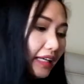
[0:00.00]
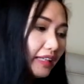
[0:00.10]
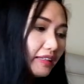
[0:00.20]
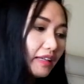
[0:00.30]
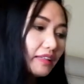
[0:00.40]

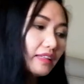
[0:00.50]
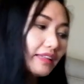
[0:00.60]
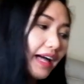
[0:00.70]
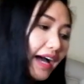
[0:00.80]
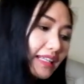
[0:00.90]
And
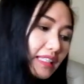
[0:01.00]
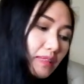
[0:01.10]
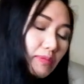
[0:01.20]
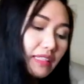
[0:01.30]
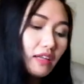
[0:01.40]
the
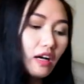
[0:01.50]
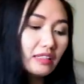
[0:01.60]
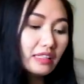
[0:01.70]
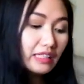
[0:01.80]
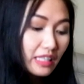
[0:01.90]
last but
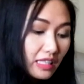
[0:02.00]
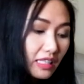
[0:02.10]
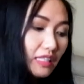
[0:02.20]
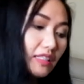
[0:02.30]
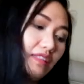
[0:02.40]
not the
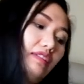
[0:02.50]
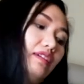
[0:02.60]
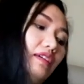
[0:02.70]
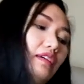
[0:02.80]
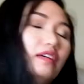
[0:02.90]

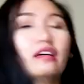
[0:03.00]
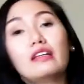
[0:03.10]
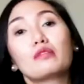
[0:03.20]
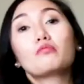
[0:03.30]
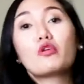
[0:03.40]
least
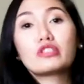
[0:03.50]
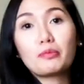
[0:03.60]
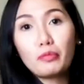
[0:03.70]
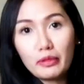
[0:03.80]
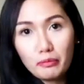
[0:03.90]
and the
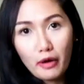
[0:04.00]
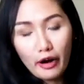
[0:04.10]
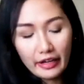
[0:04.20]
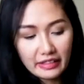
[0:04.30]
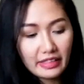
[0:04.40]
most important
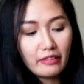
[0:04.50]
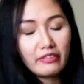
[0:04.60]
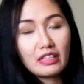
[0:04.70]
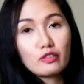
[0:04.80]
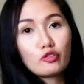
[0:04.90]
part
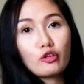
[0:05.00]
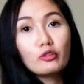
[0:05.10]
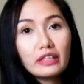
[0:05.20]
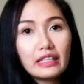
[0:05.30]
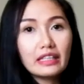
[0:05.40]
of this
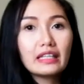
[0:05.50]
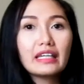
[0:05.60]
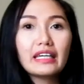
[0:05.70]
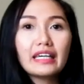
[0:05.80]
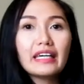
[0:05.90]
trolley
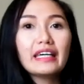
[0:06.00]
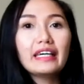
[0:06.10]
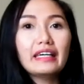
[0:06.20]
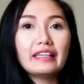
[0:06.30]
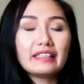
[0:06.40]

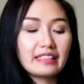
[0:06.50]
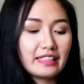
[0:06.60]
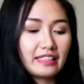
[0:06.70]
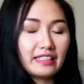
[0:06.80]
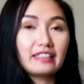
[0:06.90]
is
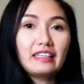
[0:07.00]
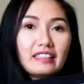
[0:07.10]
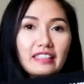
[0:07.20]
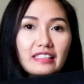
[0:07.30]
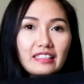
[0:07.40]

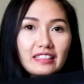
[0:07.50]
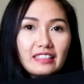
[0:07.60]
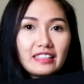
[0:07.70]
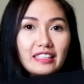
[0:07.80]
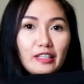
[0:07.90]
this.
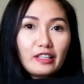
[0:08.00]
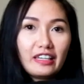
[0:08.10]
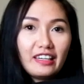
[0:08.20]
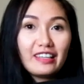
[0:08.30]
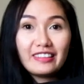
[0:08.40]

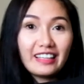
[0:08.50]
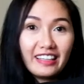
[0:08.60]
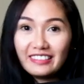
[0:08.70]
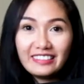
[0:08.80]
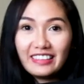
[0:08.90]
Okay,
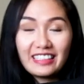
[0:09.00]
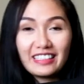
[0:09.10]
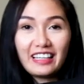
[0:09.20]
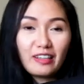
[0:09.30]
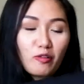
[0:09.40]
not,
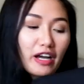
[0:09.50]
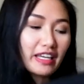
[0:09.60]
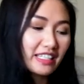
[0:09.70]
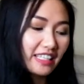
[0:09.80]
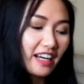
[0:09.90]
this is not a
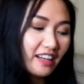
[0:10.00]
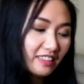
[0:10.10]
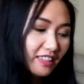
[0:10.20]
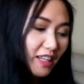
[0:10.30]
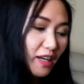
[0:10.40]

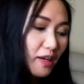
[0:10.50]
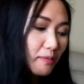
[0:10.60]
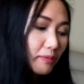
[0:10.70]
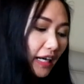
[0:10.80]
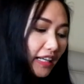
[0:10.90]
YSL,
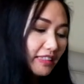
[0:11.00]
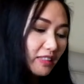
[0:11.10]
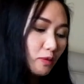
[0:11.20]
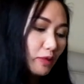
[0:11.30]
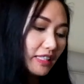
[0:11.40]
but
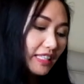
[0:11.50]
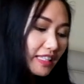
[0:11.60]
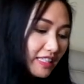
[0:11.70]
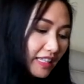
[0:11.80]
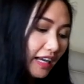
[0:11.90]
what's
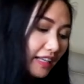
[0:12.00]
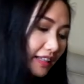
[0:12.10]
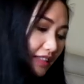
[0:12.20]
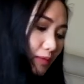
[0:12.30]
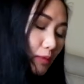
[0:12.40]

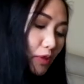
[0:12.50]
inside is